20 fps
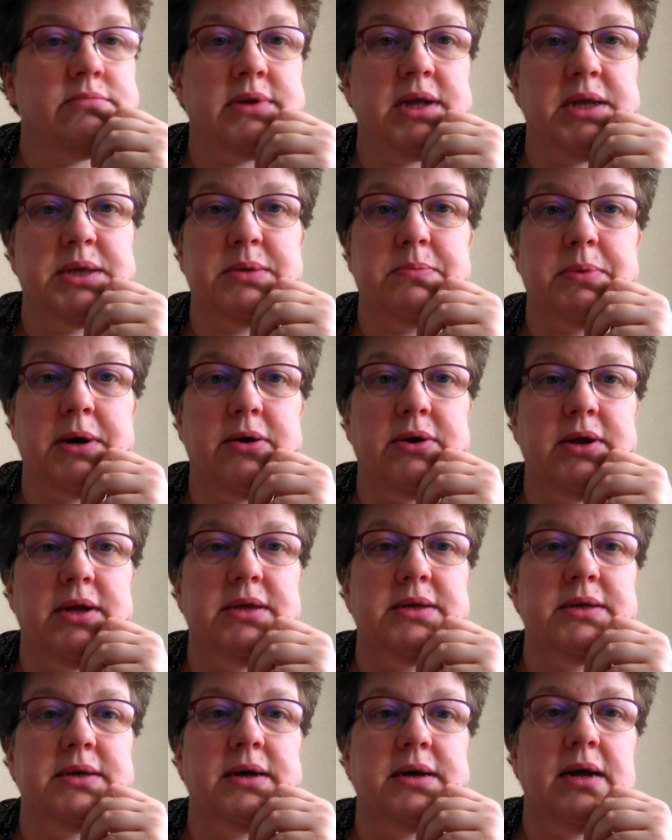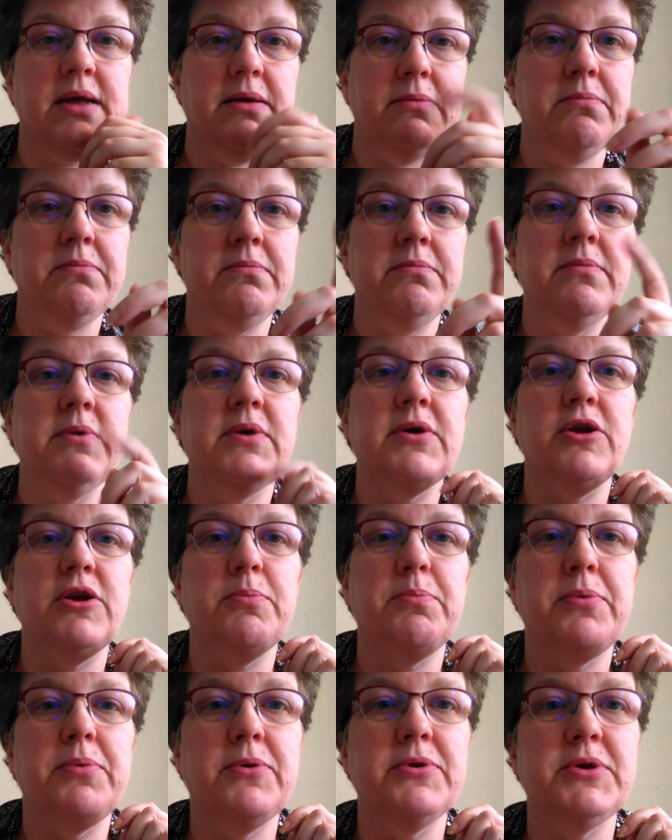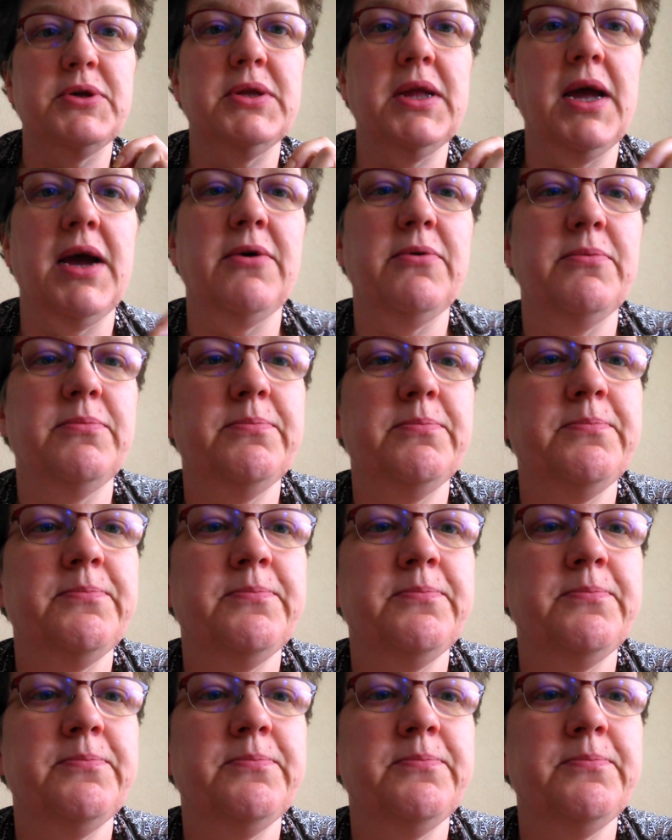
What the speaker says: That's about it. I'm going to pause now.